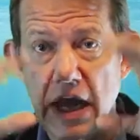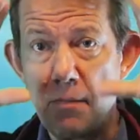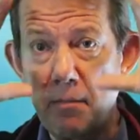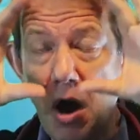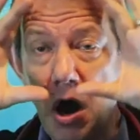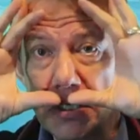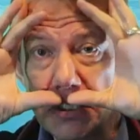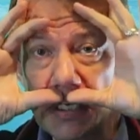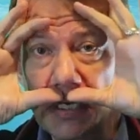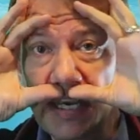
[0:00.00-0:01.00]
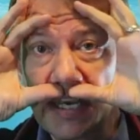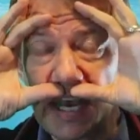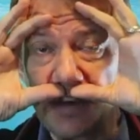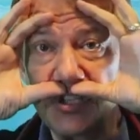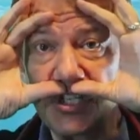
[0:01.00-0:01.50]
A mask
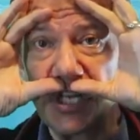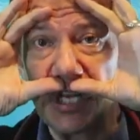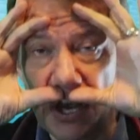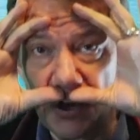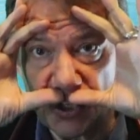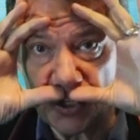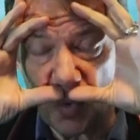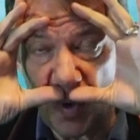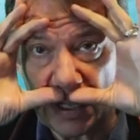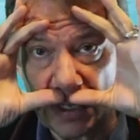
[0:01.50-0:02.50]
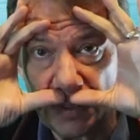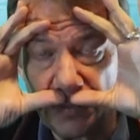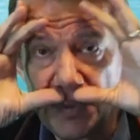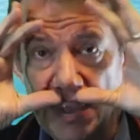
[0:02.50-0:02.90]
covers the nose as well.